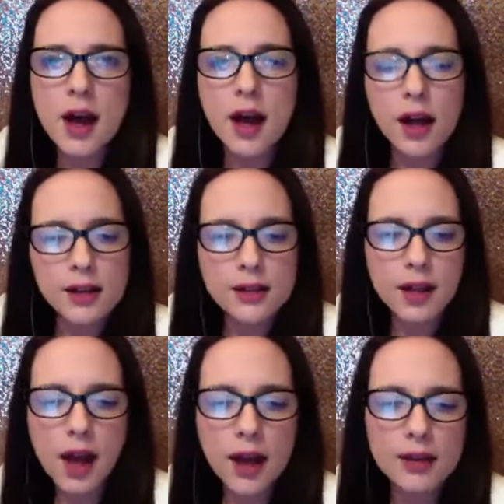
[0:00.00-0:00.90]

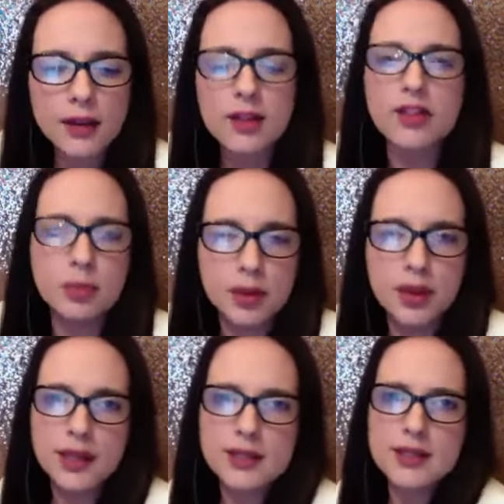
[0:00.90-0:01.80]
lot of
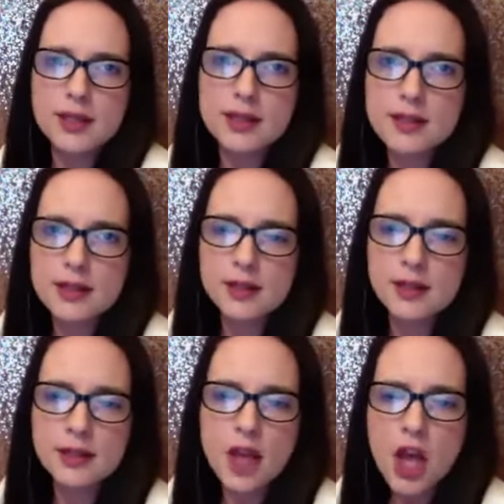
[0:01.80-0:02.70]
places.
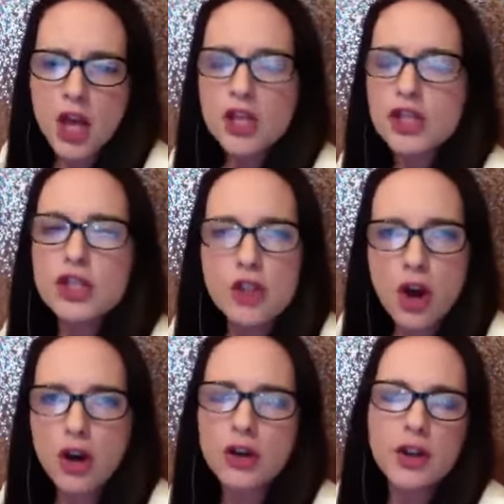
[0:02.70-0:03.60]

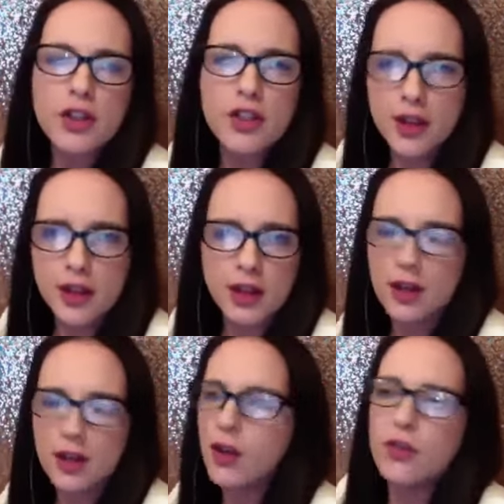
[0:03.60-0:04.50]
Start
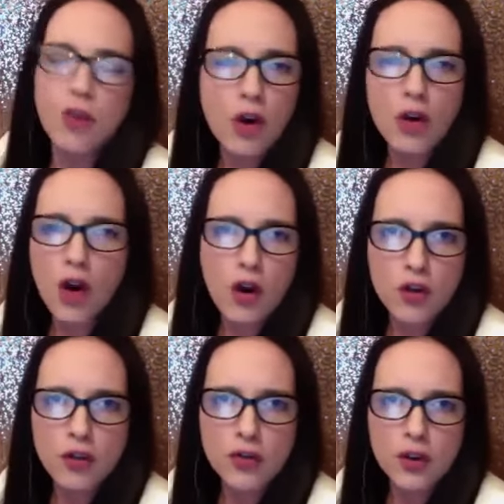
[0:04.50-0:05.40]
thinking, roll
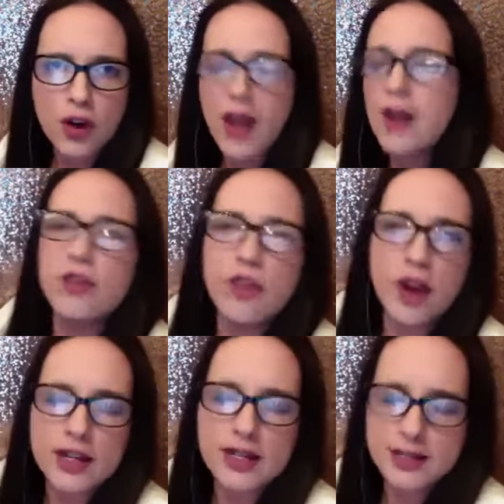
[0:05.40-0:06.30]
over, and
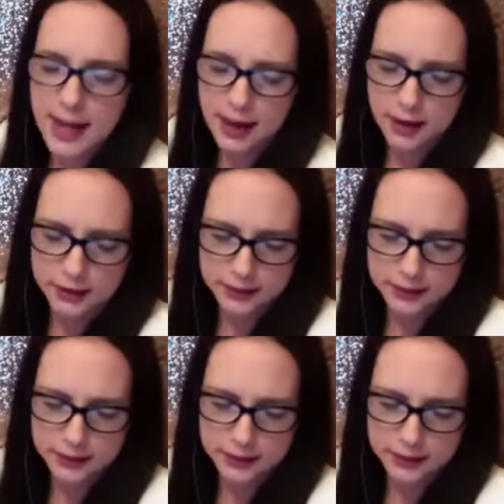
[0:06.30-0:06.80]
write it down.